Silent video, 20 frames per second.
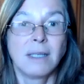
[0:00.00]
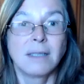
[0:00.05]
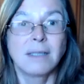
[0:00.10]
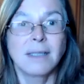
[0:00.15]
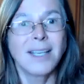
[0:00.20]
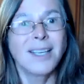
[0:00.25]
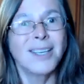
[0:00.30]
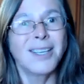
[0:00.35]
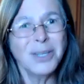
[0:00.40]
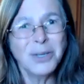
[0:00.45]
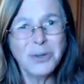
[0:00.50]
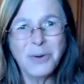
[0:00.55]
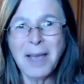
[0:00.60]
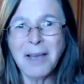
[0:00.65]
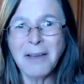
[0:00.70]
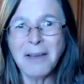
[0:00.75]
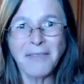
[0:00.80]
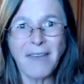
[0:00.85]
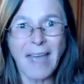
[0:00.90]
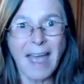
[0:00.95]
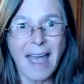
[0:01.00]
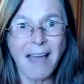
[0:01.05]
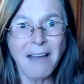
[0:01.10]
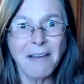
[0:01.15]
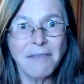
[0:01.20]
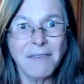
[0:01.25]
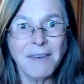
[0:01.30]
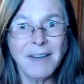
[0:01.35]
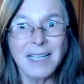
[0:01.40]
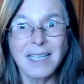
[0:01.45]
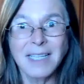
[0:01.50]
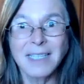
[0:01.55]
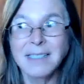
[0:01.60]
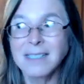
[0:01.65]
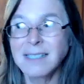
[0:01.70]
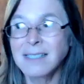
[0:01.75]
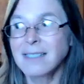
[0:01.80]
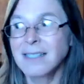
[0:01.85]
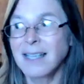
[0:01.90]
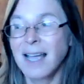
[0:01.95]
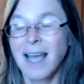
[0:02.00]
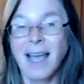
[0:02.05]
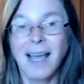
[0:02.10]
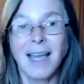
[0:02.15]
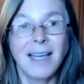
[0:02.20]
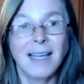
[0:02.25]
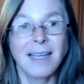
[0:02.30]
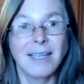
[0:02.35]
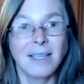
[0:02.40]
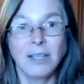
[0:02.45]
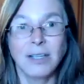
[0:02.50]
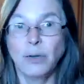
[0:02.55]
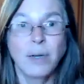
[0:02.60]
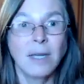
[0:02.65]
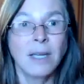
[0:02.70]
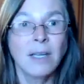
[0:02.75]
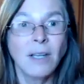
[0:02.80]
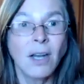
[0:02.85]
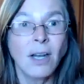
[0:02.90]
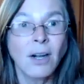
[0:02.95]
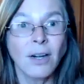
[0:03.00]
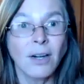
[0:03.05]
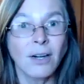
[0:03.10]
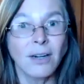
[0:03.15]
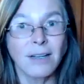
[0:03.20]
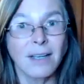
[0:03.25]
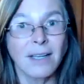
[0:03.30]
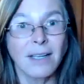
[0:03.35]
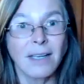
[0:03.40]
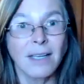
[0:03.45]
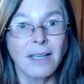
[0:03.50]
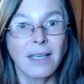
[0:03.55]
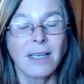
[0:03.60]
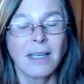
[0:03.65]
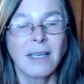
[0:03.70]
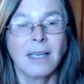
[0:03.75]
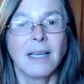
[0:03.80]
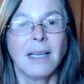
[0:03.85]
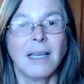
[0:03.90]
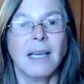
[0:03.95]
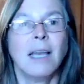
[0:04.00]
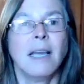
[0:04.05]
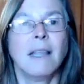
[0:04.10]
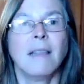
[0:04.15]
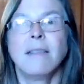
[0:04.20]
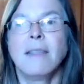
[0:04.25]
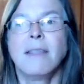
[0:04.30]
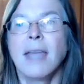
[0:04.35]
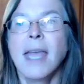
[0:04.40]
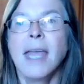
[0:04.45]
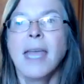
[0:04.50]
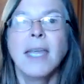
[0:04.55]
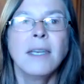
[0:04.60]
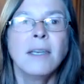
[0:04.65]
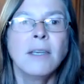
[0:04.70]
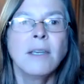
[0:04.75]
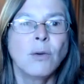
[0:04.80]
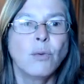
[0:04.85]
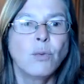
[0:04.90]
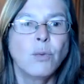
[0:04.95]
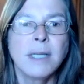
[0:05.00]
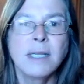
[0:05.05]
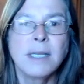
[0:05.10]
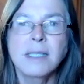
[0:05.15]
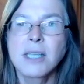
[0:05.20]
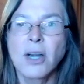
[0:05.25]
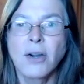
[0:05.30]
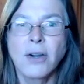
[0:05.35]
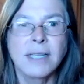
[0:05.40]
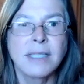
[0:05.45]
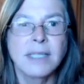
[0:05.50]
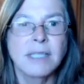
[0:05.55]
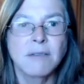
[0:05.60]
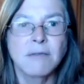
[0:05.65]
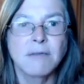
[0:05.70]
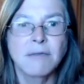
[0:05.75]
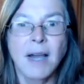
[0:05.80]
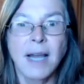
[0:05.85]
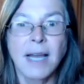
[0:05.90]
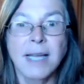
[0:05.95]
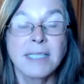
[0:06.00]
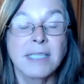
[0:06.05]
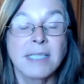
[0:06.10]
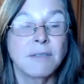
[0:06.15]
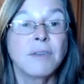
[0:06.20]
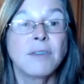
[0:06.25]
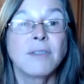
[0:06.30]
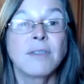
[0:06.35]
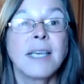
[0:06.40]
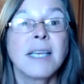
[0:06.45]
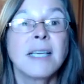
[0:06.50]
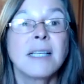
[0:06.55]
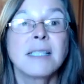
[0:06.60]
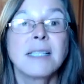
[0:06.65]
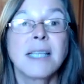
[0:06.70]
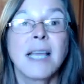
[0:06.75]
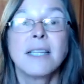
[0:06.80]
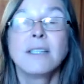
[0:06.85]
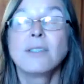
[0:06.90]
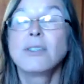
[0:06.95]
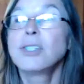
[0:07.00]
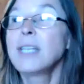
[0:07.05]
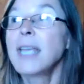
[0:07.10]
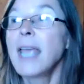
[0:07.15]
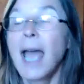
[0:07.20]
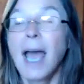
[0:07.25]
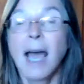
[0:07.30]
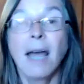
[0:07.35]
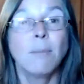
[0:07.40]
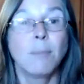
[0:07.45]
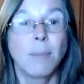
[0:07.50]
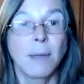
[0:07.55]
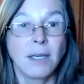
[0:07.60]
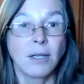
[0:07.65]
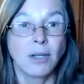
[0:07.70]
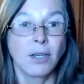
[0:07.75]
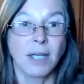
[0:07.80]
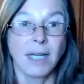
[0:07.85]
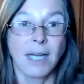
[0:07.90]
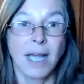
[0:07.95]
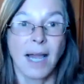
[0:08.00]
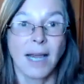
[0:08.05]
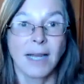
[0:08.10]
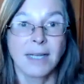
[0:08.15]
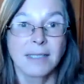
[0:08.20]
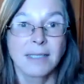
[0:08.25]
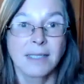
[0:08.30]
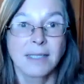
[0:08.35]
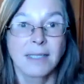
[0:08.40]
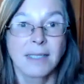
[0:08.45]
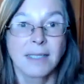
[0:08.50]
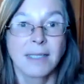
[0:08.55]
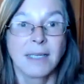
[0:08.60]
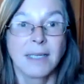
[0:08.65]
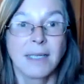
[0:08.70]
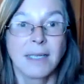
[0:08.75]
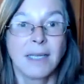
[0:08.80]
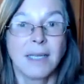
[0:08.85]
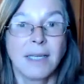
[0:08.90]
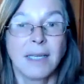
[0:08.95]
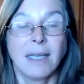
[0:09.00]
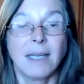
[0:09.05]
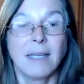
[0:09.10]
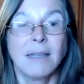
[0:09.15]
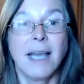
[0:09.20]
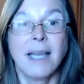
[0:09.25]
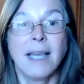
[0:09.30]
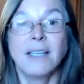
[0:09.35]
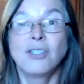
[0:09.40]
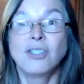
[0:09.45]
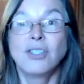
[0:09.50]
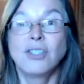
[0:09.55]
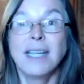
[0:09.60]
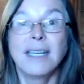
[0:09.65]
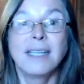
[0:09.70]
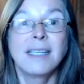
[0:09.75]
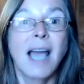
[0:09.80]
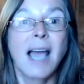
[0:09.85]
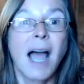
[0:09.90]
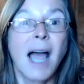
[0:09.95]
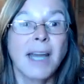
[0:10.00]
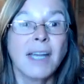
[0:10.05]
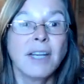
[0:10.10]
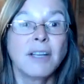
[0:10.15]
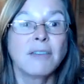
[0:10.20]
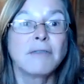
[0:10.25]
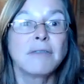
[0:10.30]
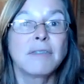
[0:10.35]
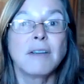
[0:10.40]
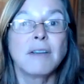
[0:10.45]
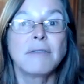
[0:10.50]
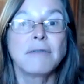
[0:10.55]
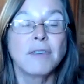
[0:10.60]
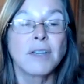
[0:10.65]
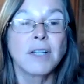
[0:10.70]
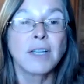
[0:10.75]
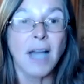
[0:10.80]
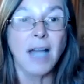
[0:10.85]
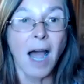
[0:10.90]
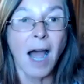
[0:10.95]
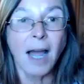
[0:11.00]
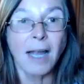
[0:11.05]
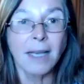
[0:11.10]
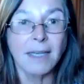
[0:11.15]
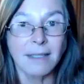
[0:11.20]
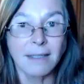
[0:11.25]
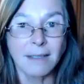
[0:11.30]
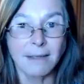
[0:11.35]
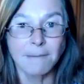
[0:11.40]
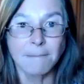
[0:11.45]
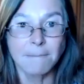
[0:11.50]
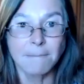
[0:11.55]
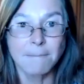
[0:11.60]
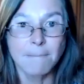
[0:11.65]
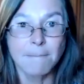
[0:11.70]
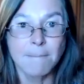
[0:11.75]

It's like, you have evidence that you can learn. Then we started to find different things that she had been good at, that she had kind of forgotten.